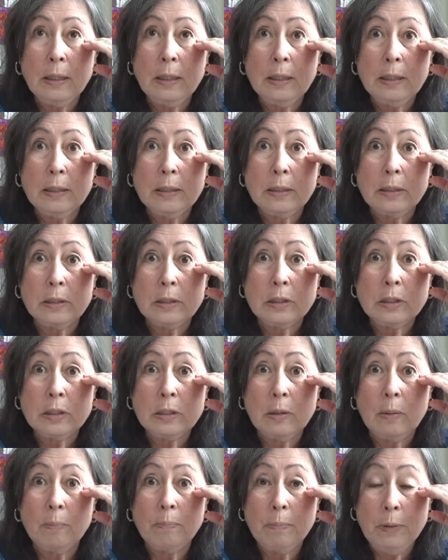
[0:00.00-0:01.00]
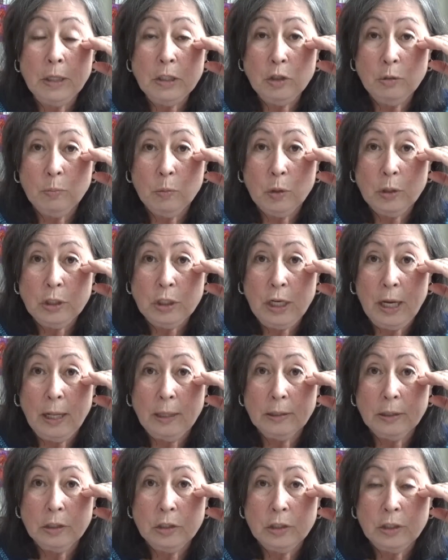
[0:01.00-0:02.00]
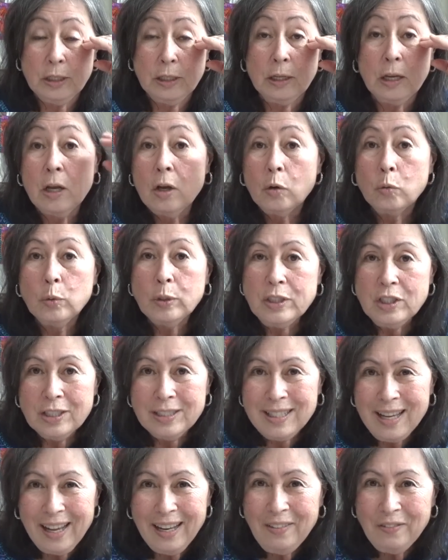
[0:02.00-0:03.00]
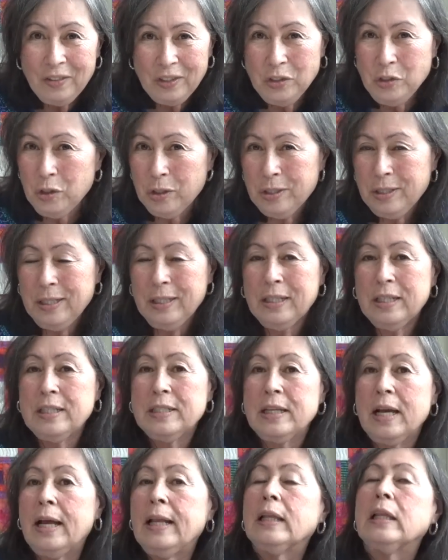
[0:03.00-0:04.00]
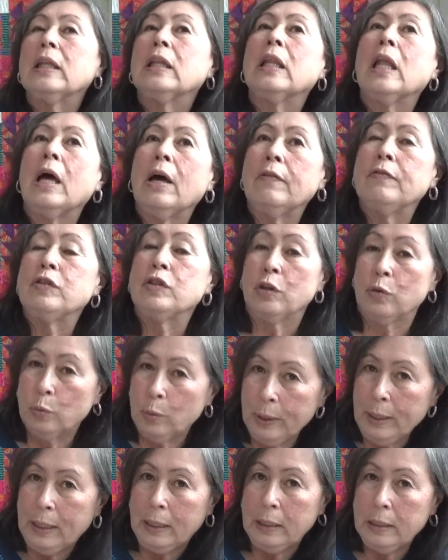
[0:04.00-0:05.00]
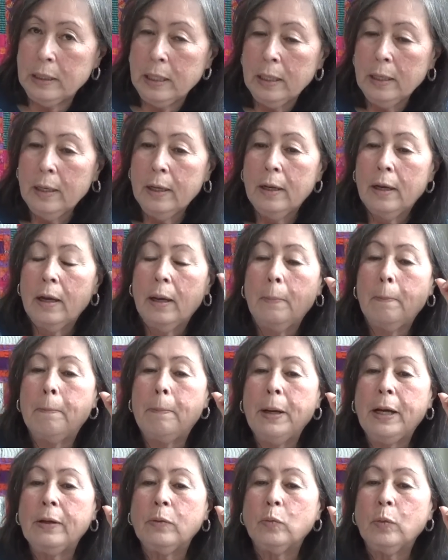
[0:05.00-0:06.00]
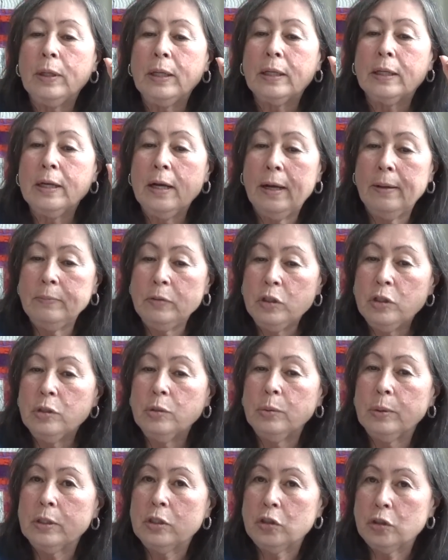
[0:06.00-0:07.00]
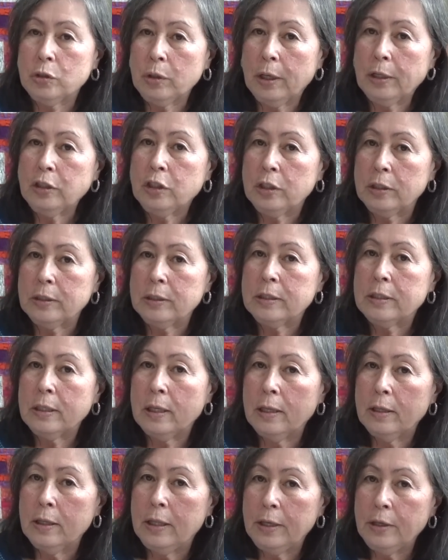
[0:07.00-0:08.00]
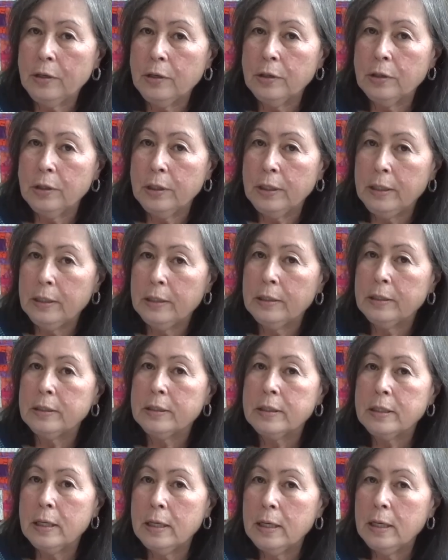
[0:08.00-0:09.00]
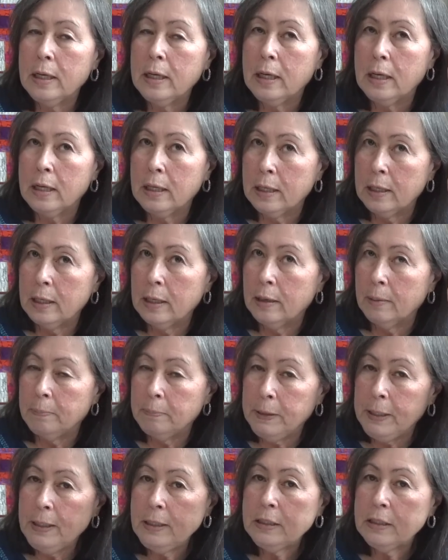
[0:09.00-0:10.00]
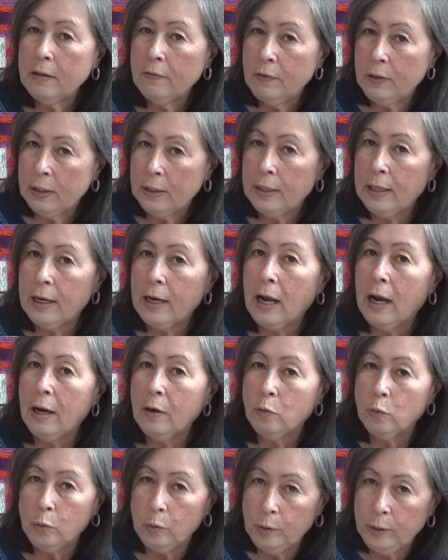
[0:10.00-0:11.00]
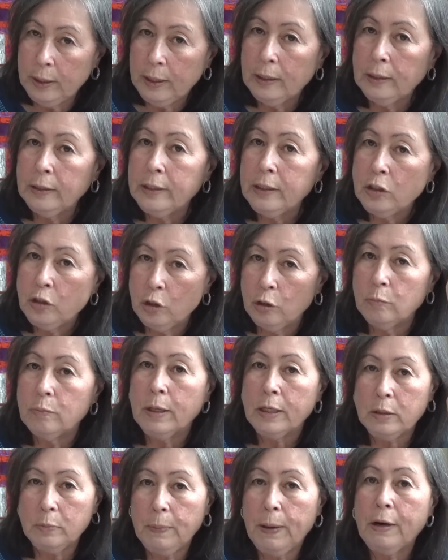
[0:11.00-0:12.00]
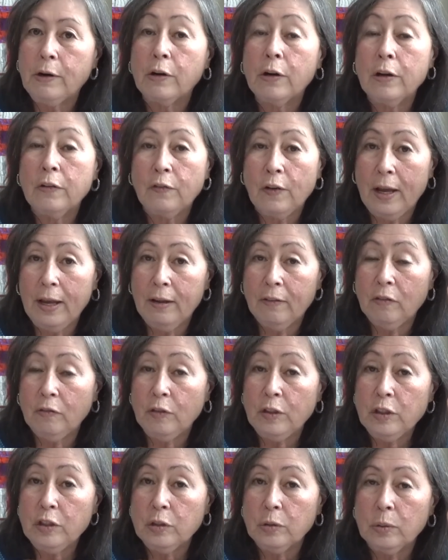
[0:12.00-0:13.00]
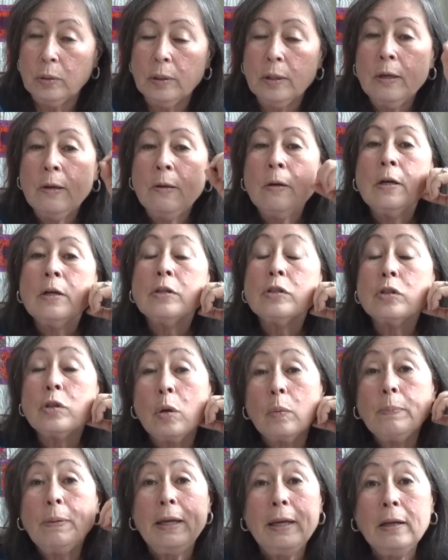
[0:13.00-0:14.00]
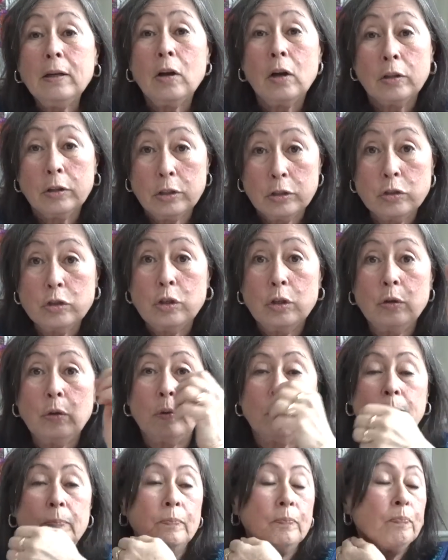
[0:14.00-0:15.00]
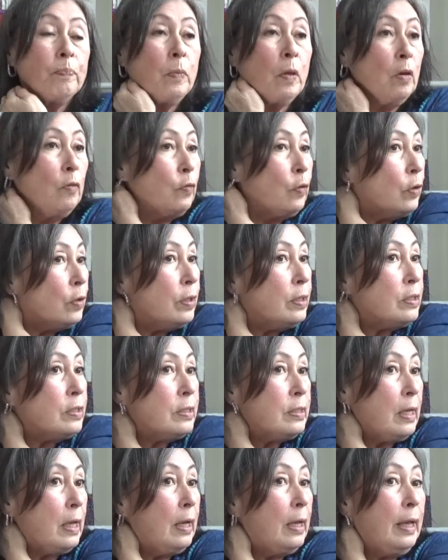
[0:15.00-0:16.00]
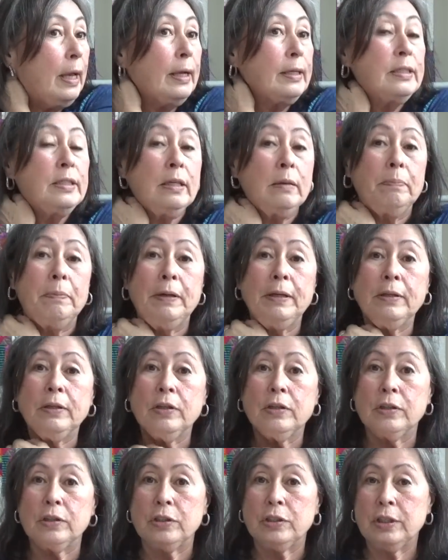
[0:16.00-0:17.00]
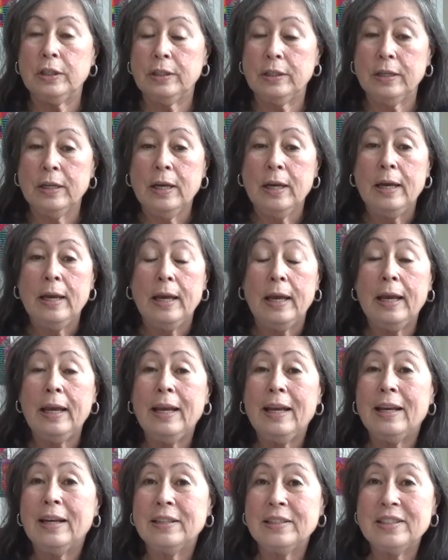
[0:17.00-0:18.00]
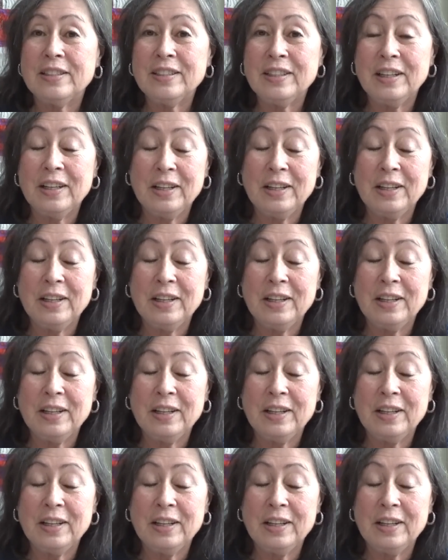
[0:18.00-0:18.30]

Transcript: is much more challenging, which is kind of interesting because I love to read. But when it comes to instructions, there is a piece of it that I really do much better if I have a visual. So being on the Zoom for this hexie pin cushion and